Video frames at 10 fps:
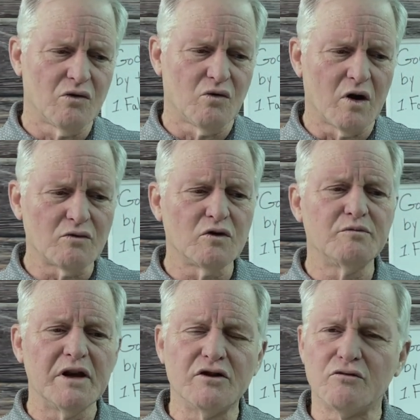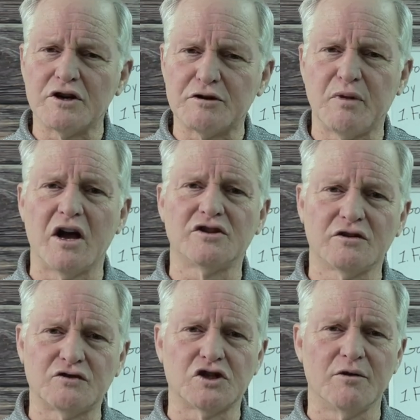would be the response
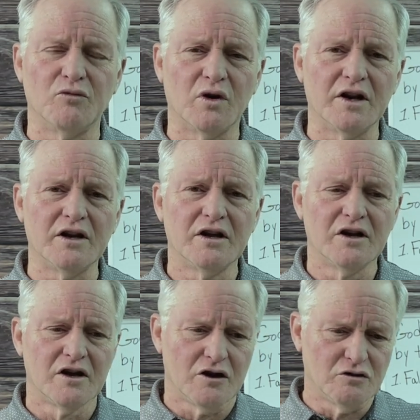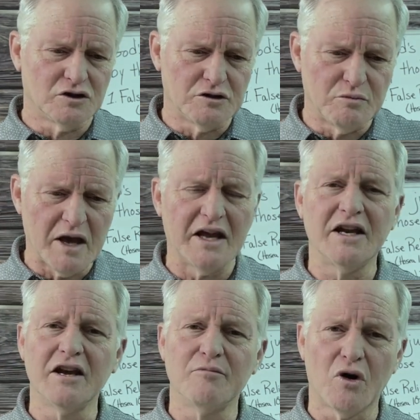of someone who's
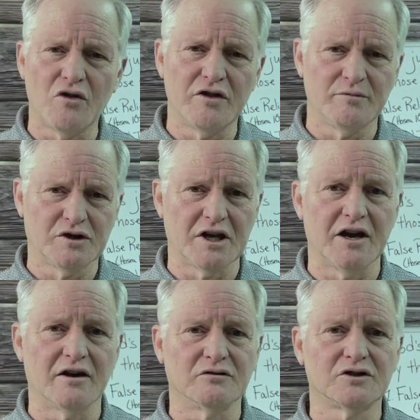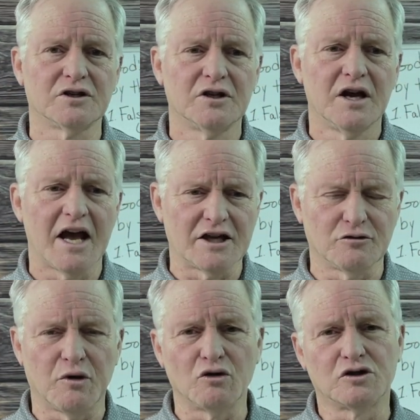depending upon themselves as
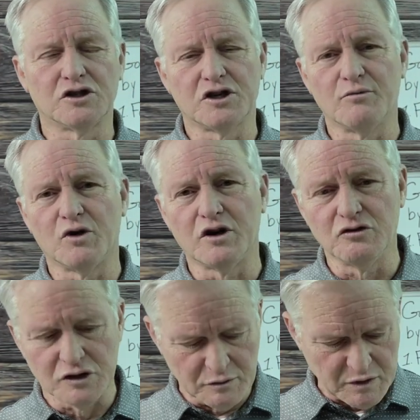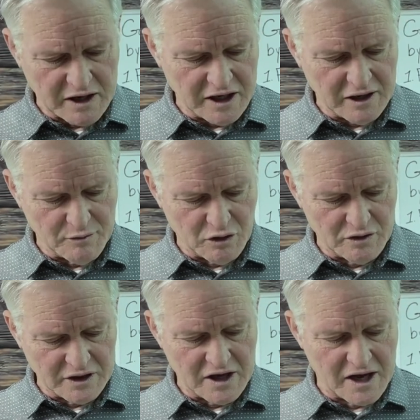opposed to someone who's depending
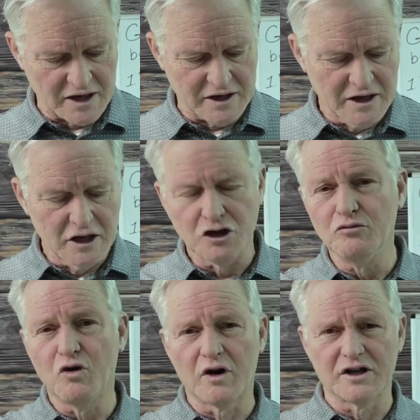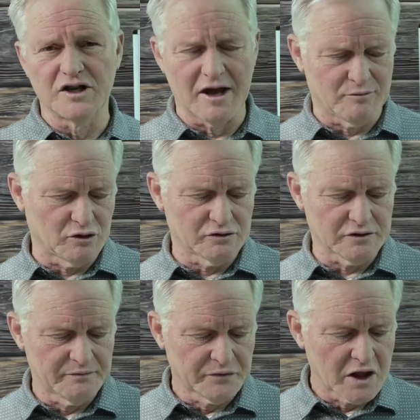upon God? Two more examples.
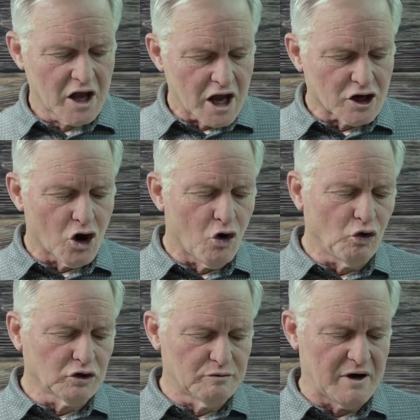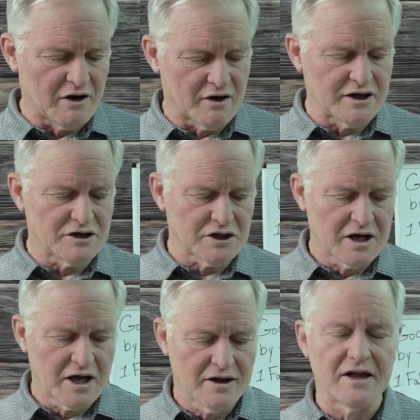A cold marriage
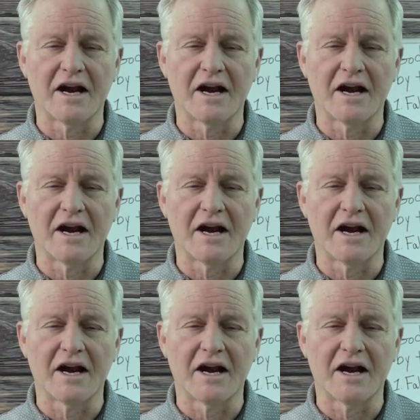that